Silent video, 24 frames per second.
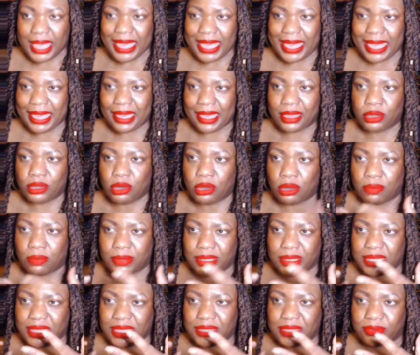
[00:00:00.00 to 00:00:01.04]
and her
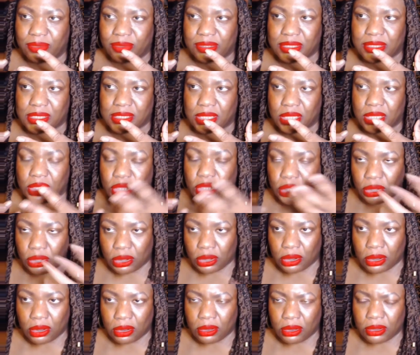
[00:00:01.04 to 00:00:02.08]
release was
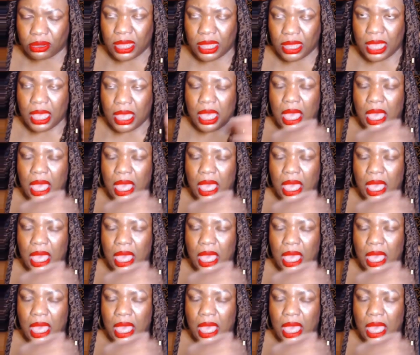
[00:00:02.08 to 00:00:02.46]
secured.